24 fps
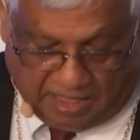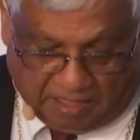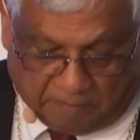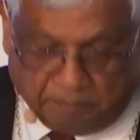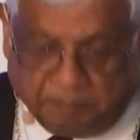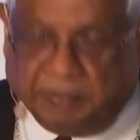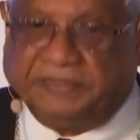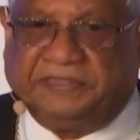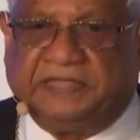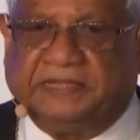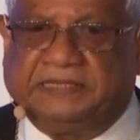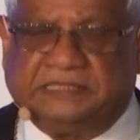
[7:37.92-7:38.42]

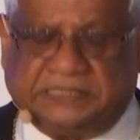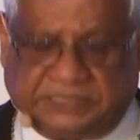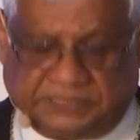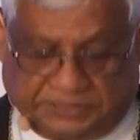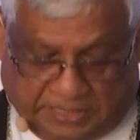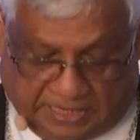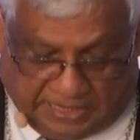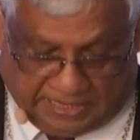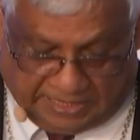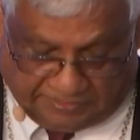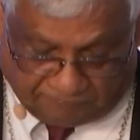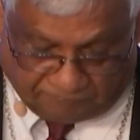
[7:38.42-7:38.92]
Methodists
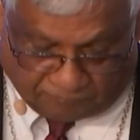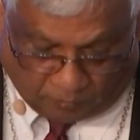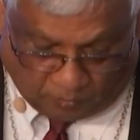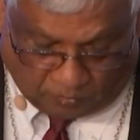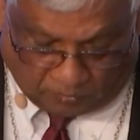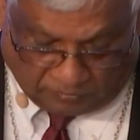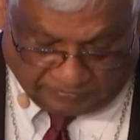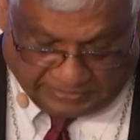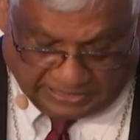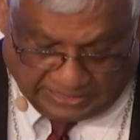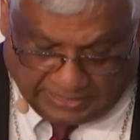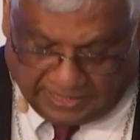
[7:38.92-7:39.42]
are
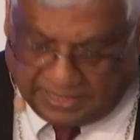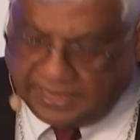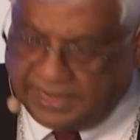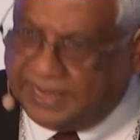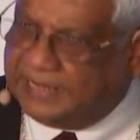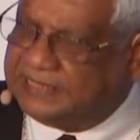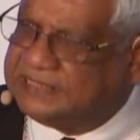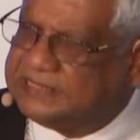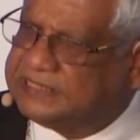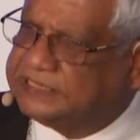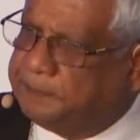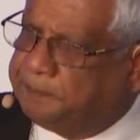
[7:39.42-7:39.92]
involved
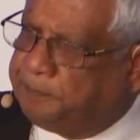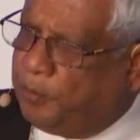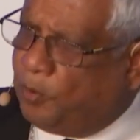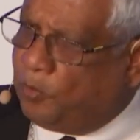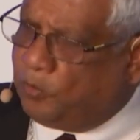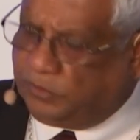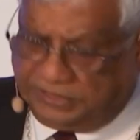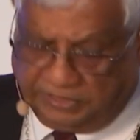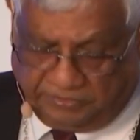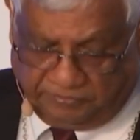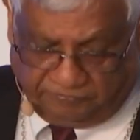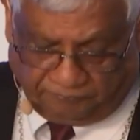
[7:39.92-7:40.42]
in
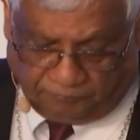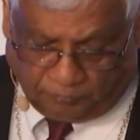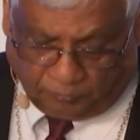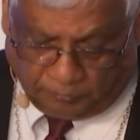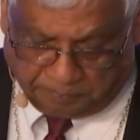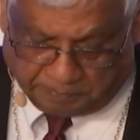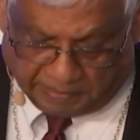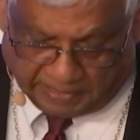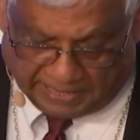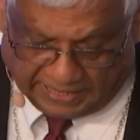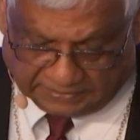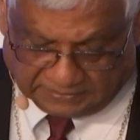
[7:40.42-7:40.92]
supporting food
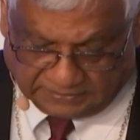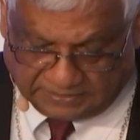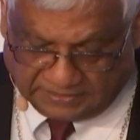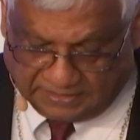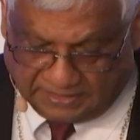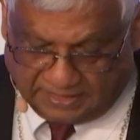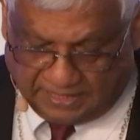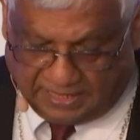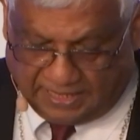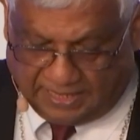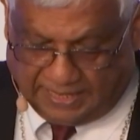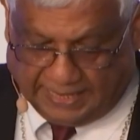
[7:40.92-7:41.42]
banks,
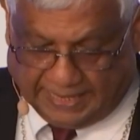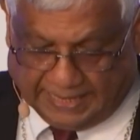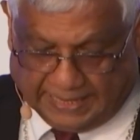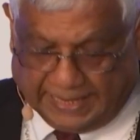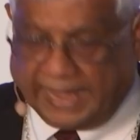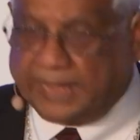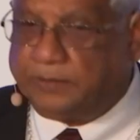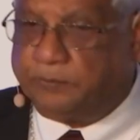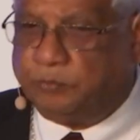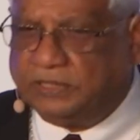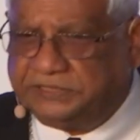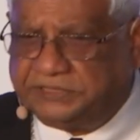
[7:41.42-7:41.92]

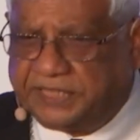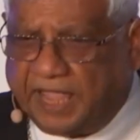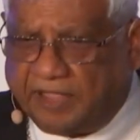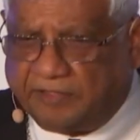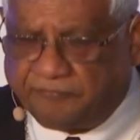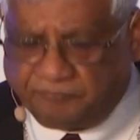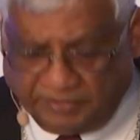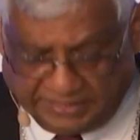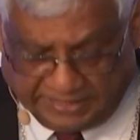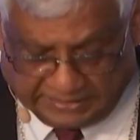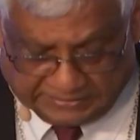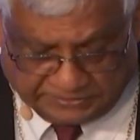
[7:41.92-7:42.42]
language
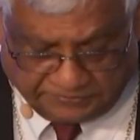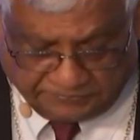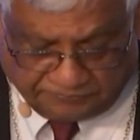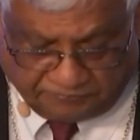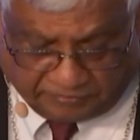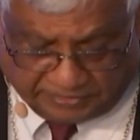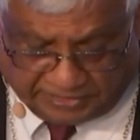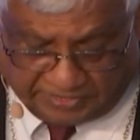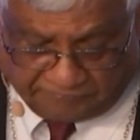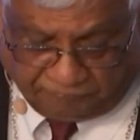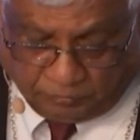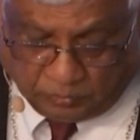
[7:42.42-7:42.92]
cafes for
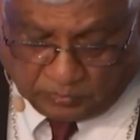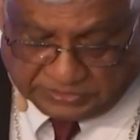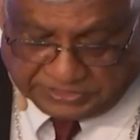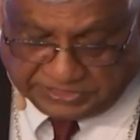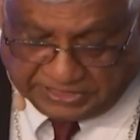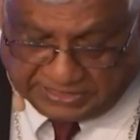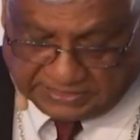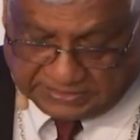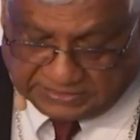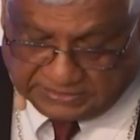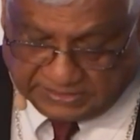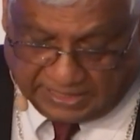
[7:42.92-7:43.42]

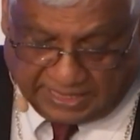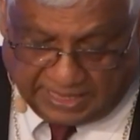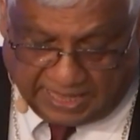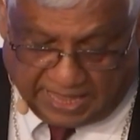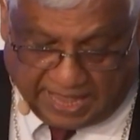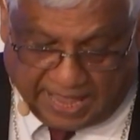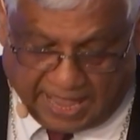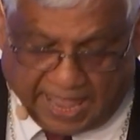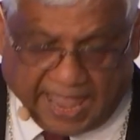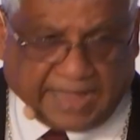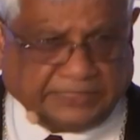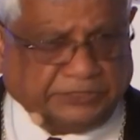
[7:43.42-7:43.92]
refugees,
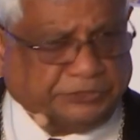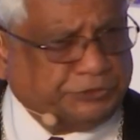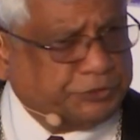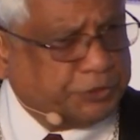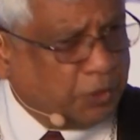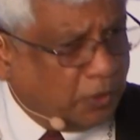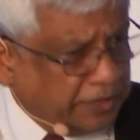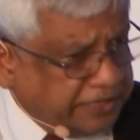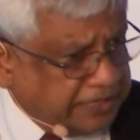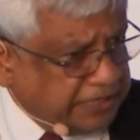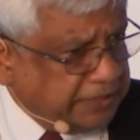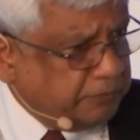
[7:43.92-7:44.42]
and
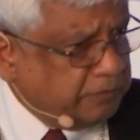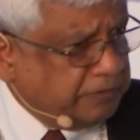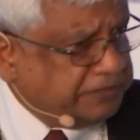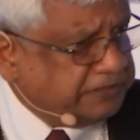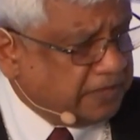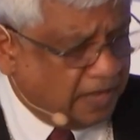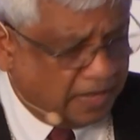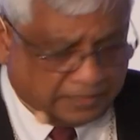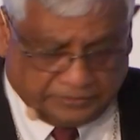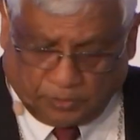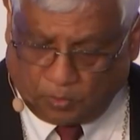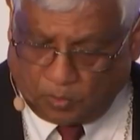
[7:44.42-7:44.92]
joining with
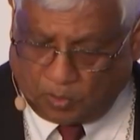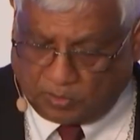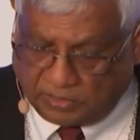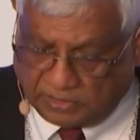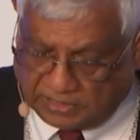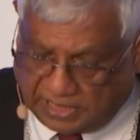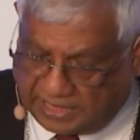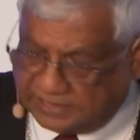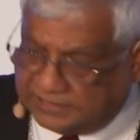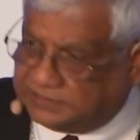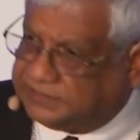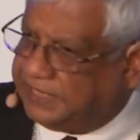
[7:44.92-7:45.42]
other
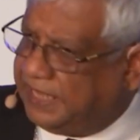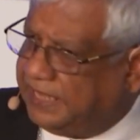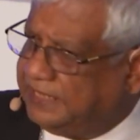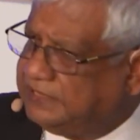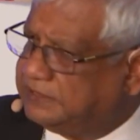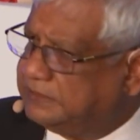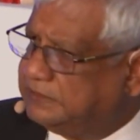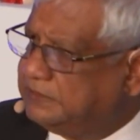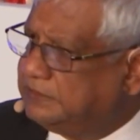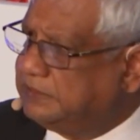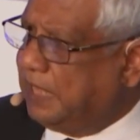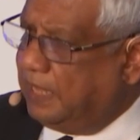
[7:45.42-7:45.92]

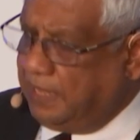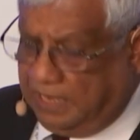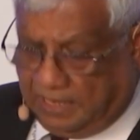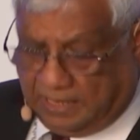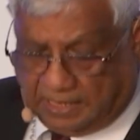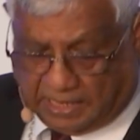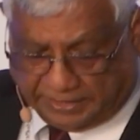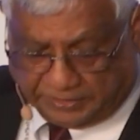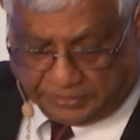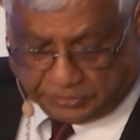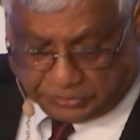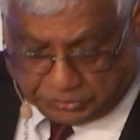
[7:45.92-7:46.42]
organizations
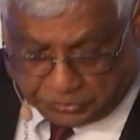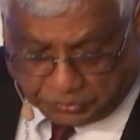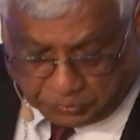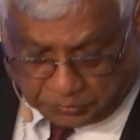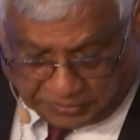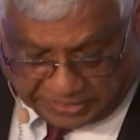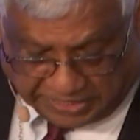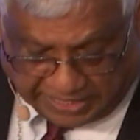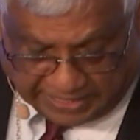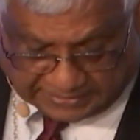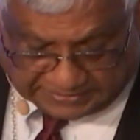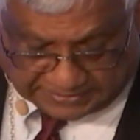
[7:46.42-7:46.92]
like
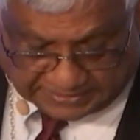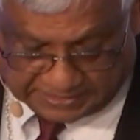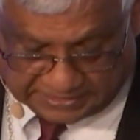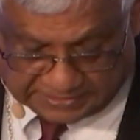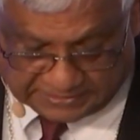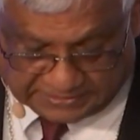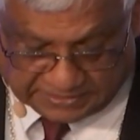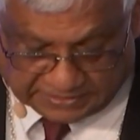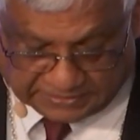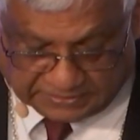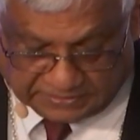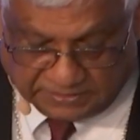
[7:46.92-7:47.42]
UK
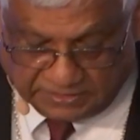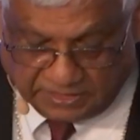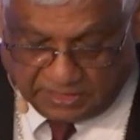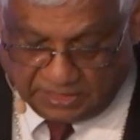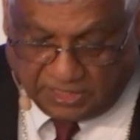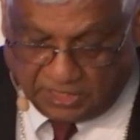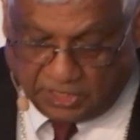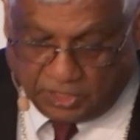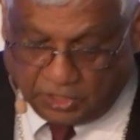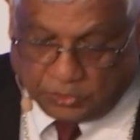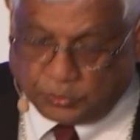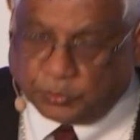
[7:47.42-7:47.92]
Citizens
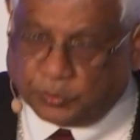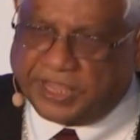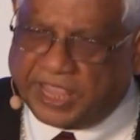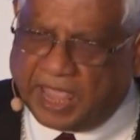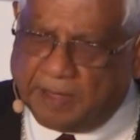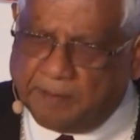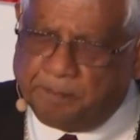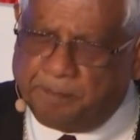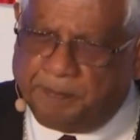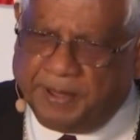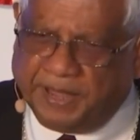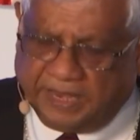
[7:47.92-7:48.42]
to
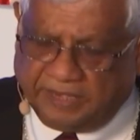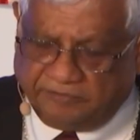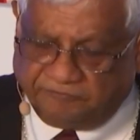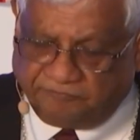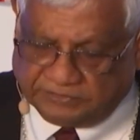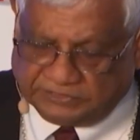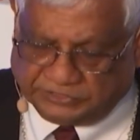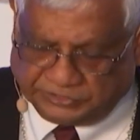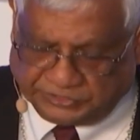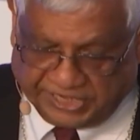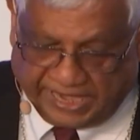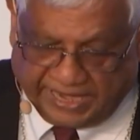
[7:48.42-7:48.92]
campaign for
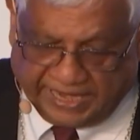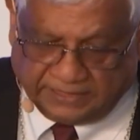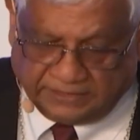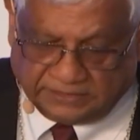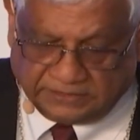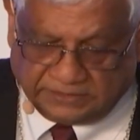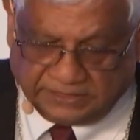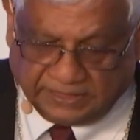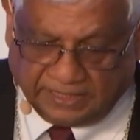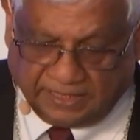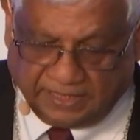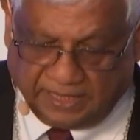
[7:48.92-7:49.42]

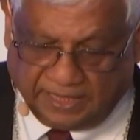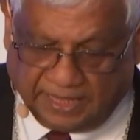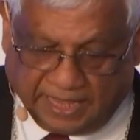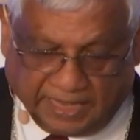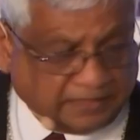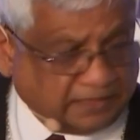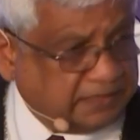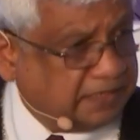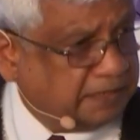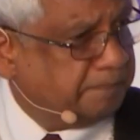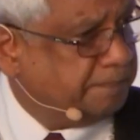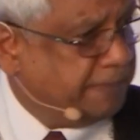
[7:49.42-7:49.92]
change
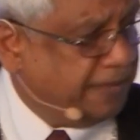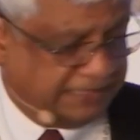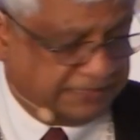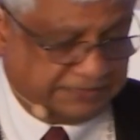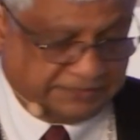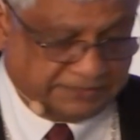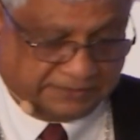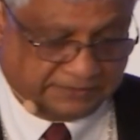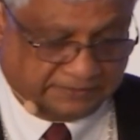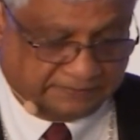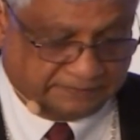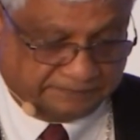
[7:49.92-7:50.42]
and
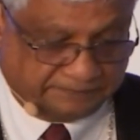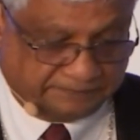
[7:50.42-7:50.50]
compassion.